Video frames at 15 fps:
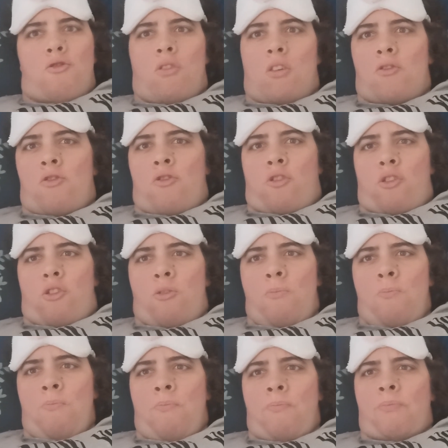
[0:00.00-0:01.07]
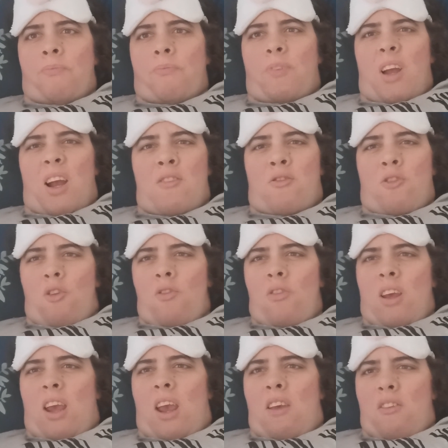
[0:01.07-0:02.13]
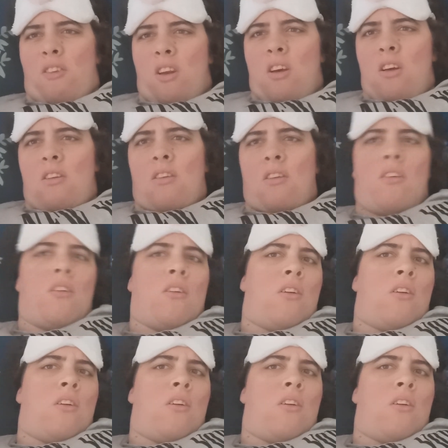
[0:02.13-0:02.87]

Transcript: Judge Doom, I don't think he's in it,